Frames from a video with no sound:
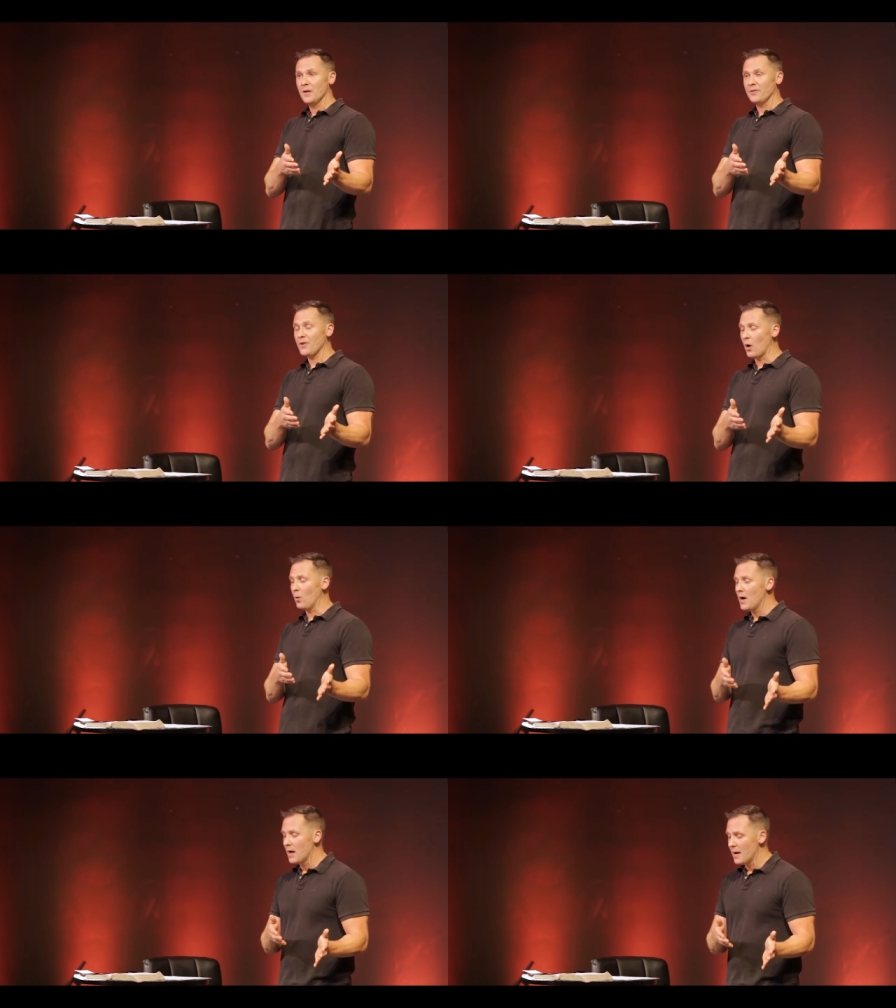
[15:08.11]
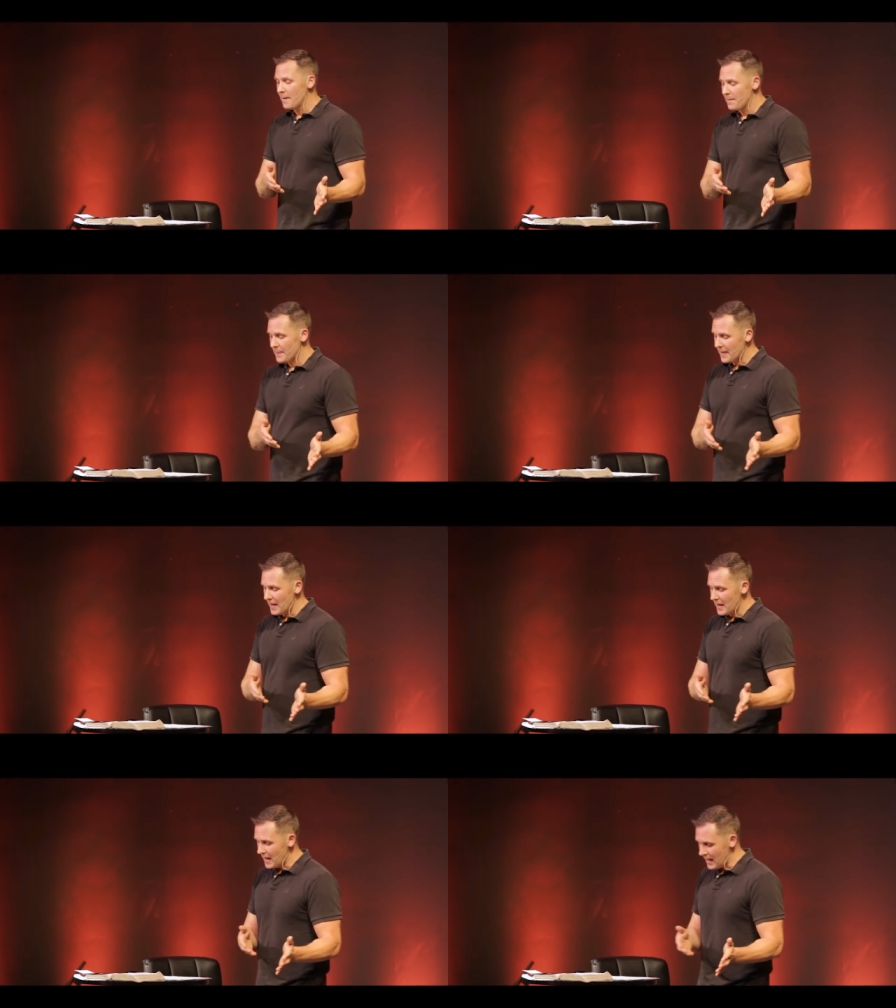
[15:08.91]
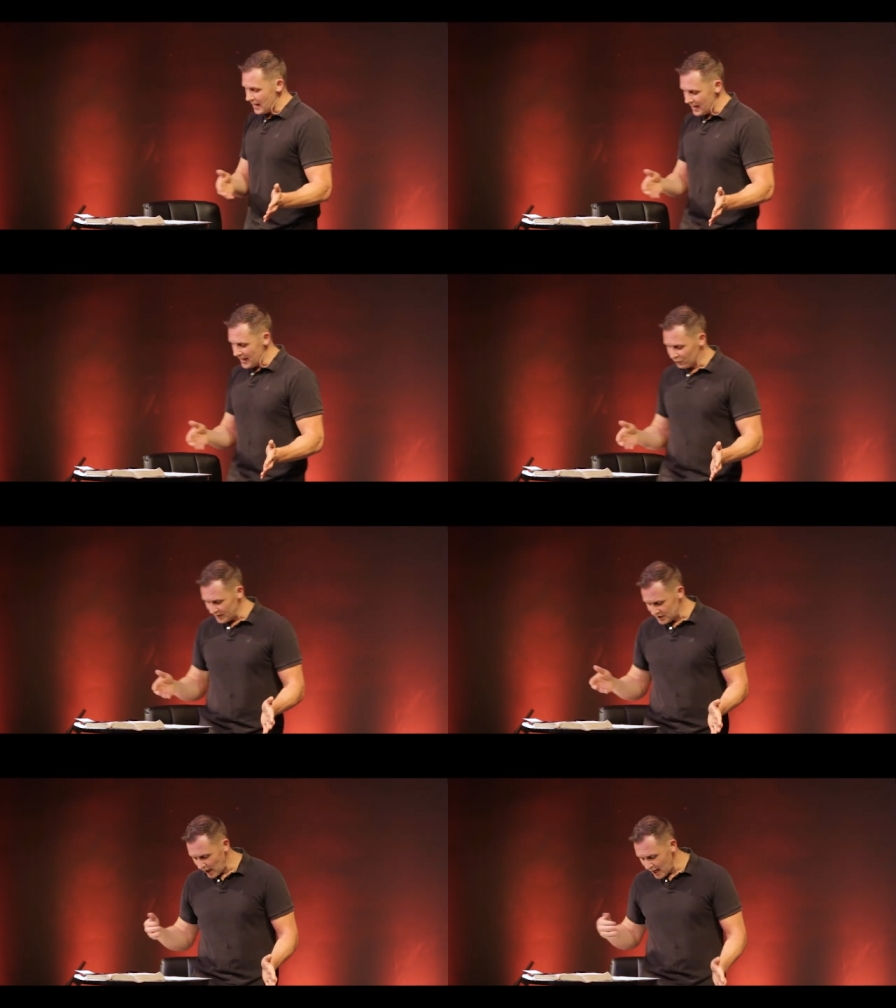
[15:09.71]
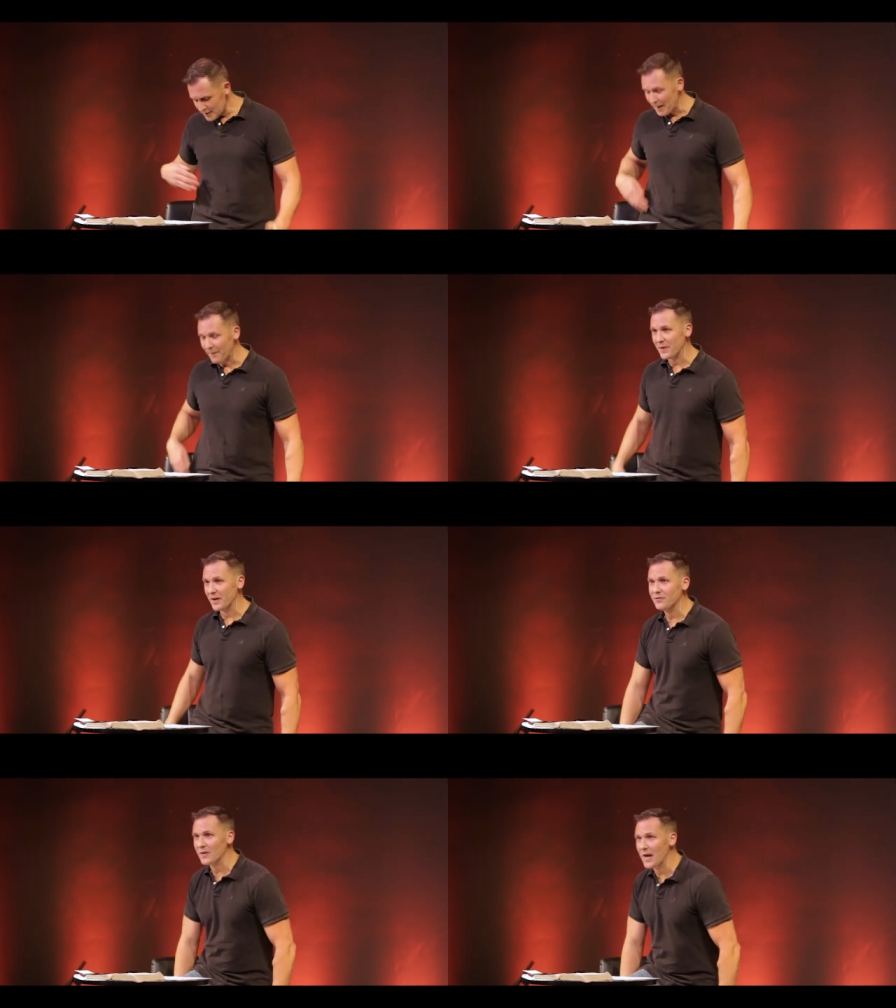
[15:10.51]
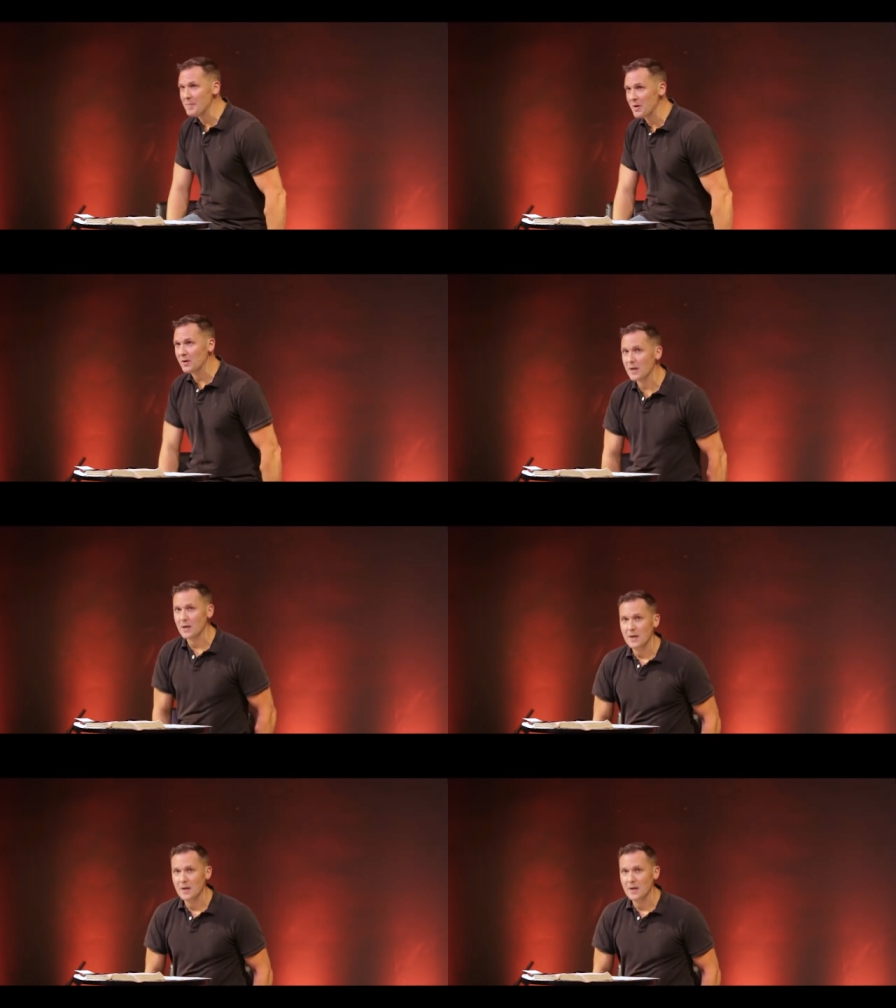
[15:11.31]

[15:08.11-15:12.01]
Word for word: So, as we talked about this, I mean,